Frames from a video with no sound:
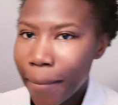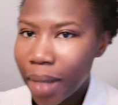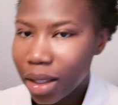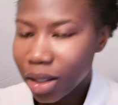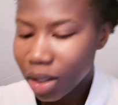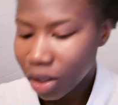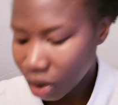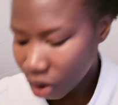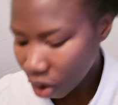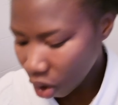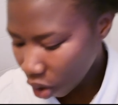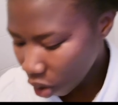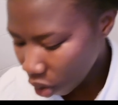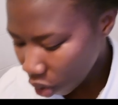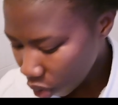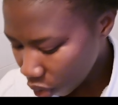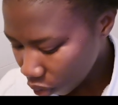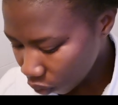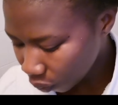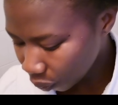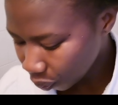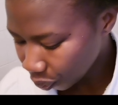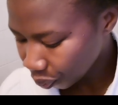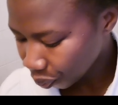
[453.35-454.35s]

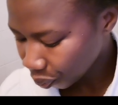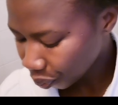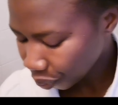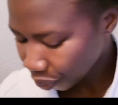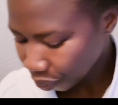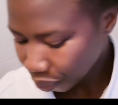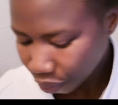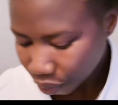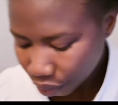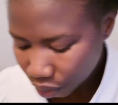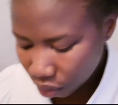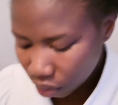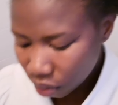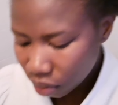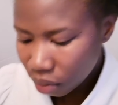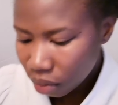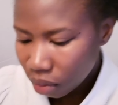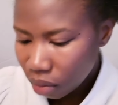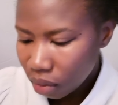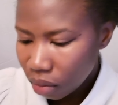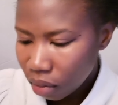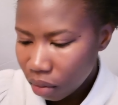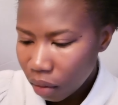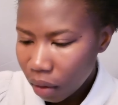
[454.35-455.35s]
So
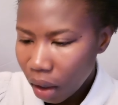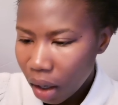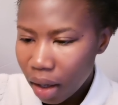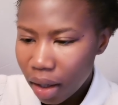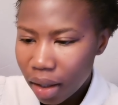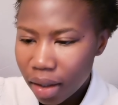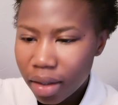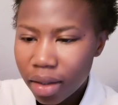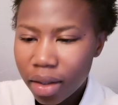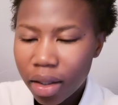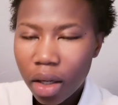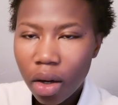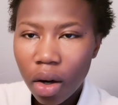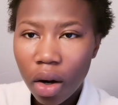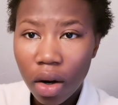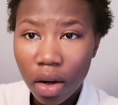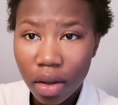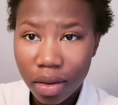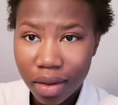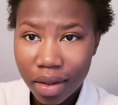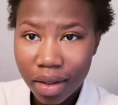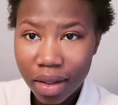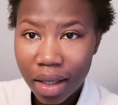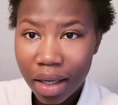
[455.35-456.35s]
it's still
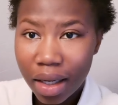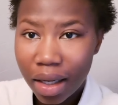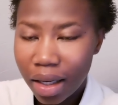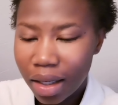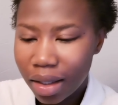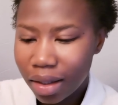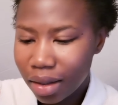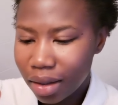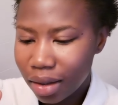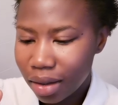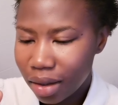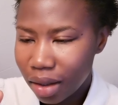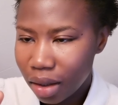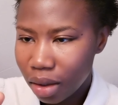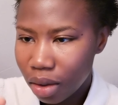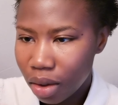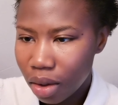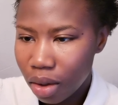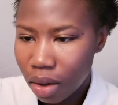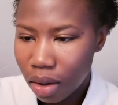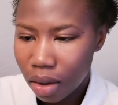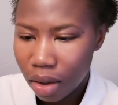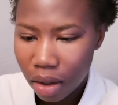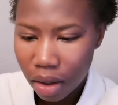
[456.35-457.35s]
hot. It is still
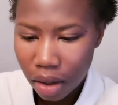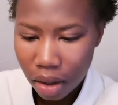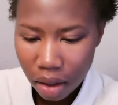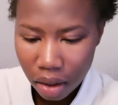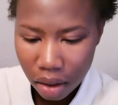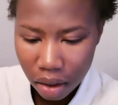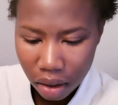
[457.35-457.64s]
hot.